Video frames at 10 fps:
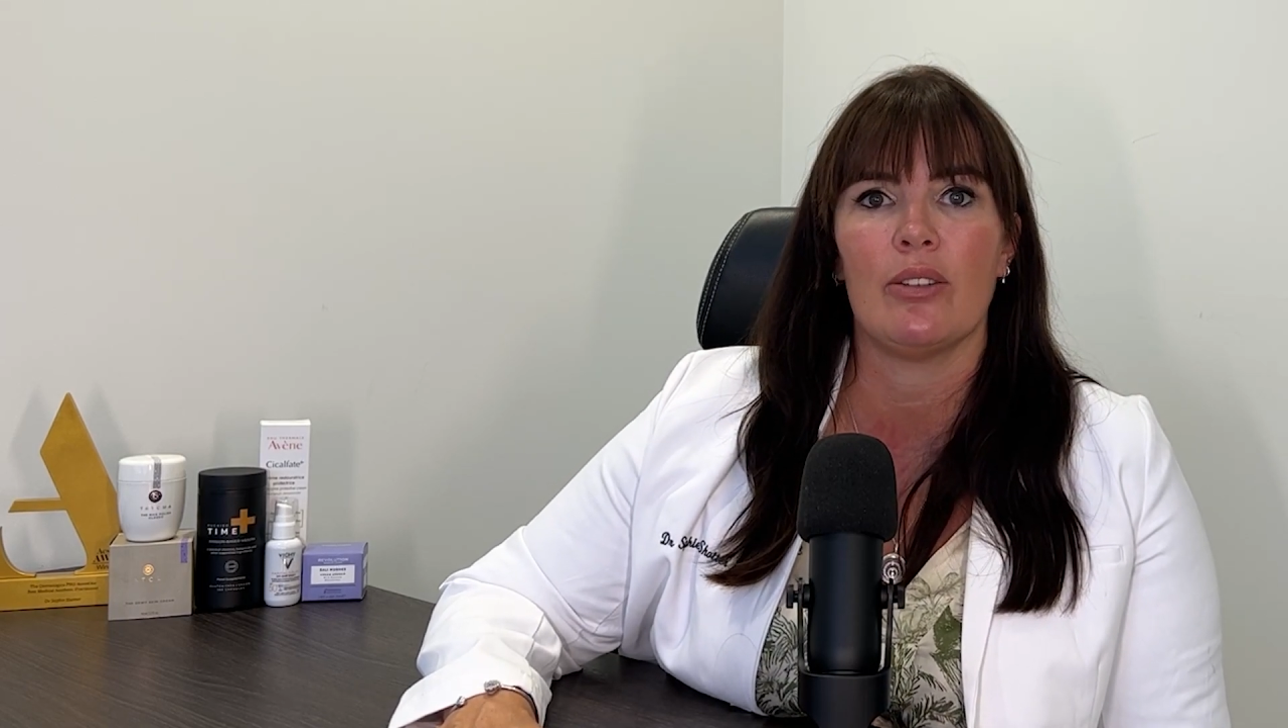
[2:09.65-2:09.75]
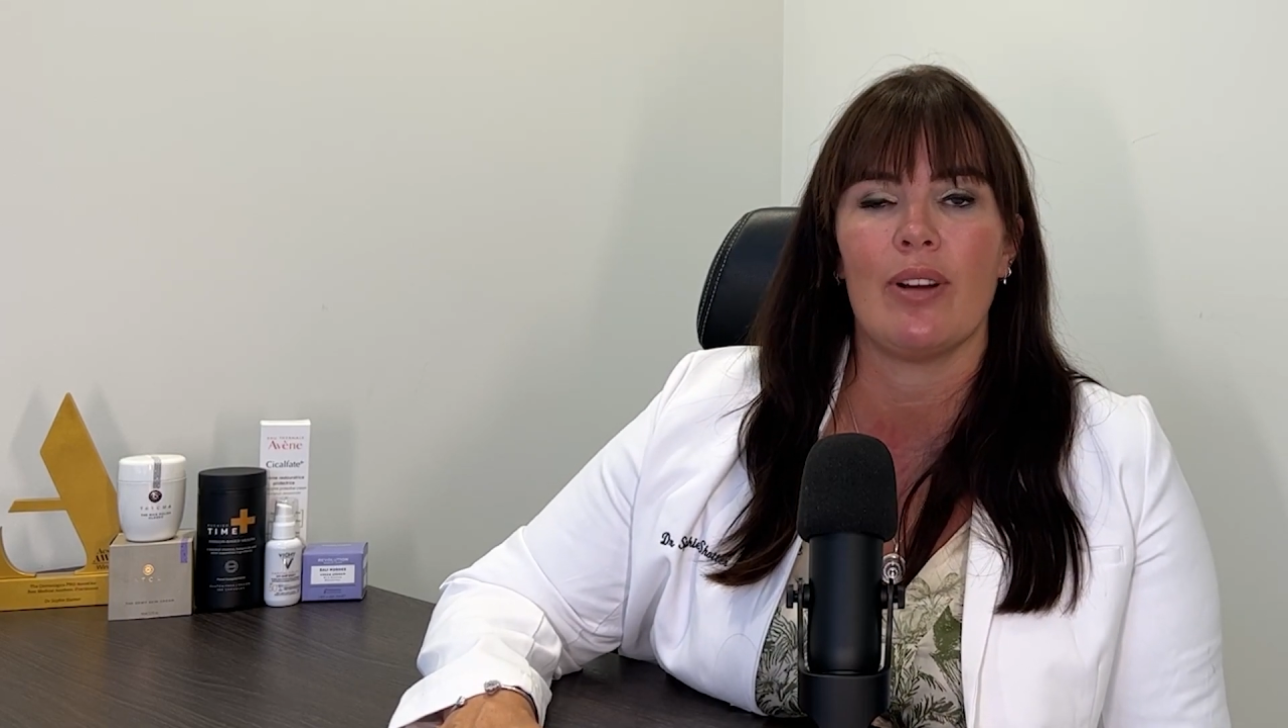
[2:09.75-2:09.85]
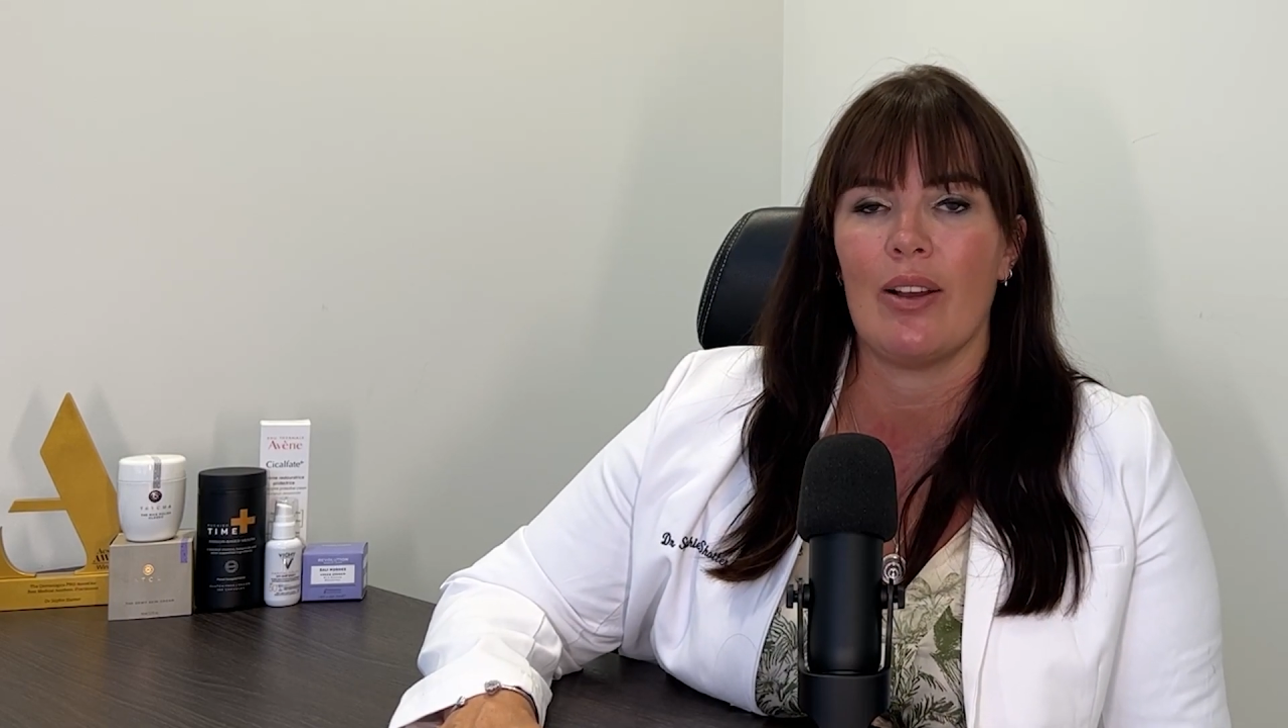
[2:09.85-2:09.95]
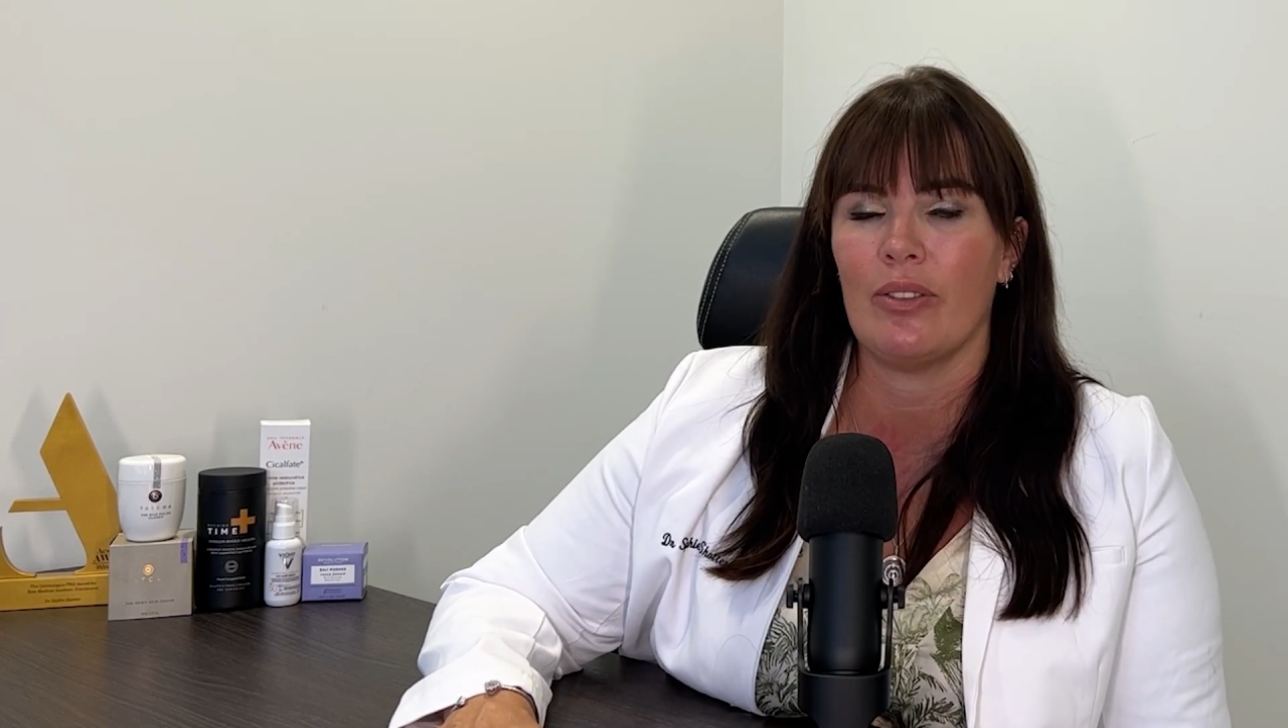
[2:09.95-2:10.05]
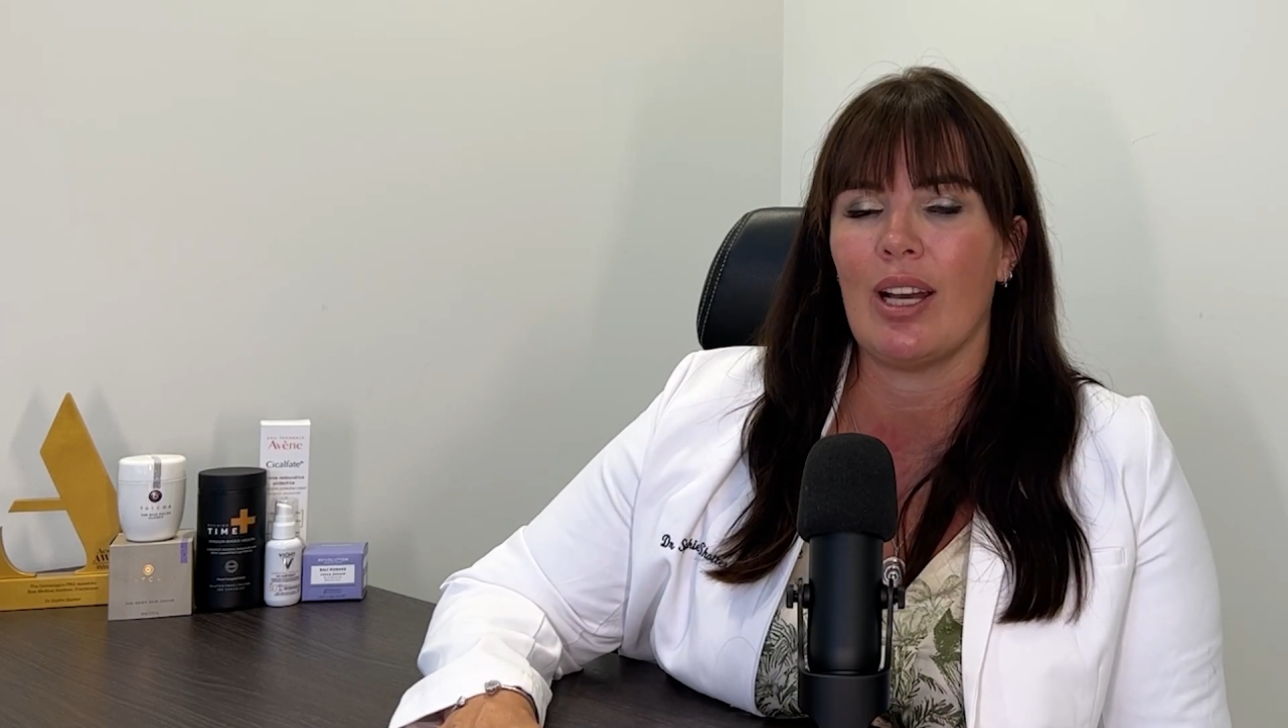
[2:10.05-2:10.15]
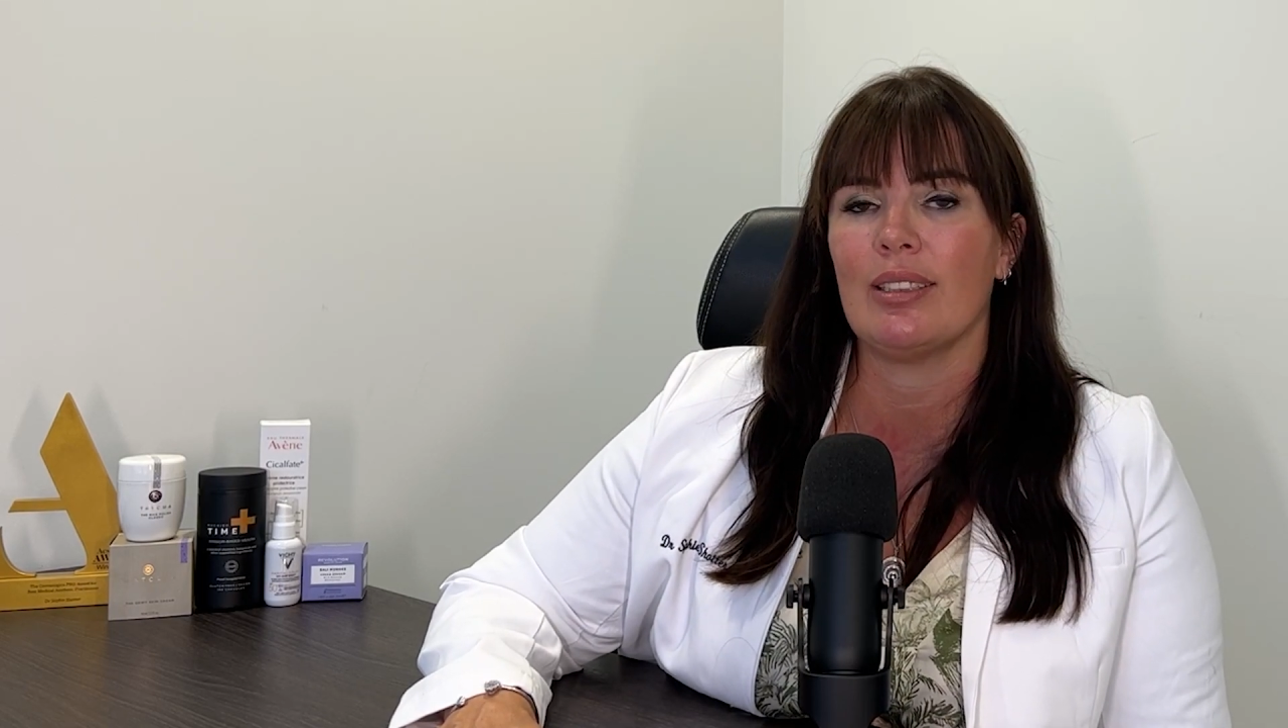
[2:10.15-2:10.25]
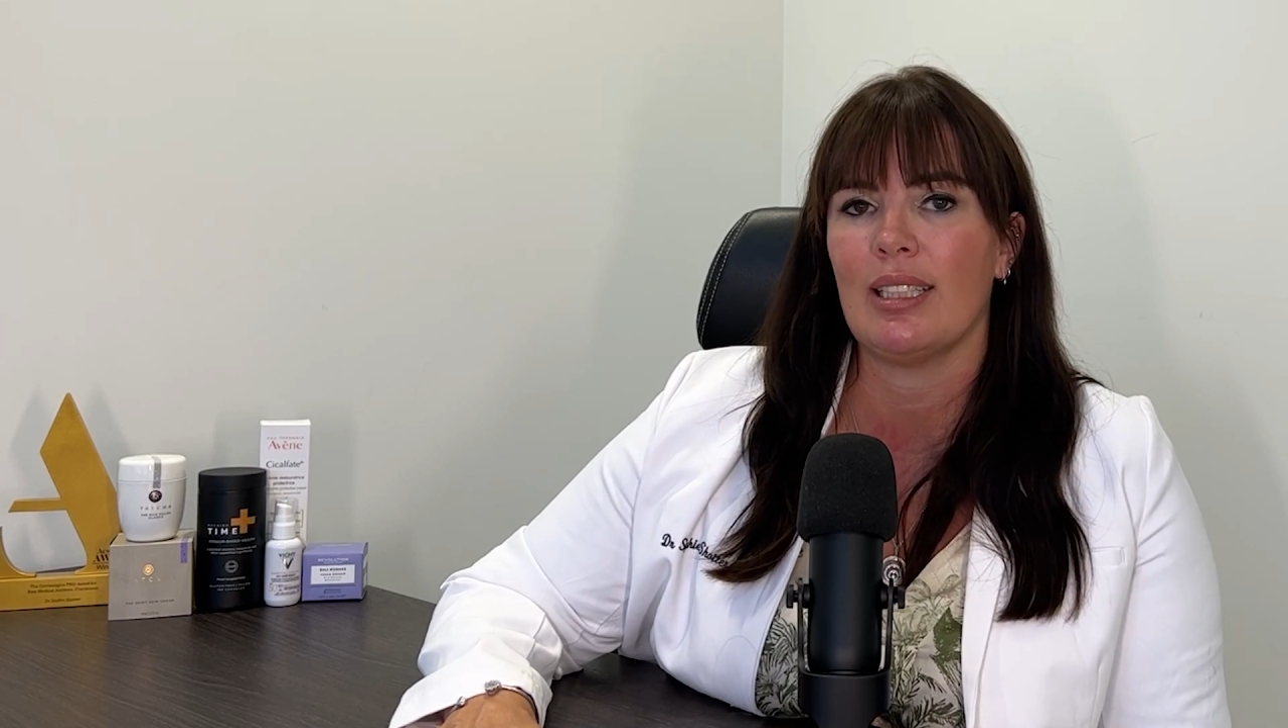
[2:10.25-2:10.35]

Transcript: around that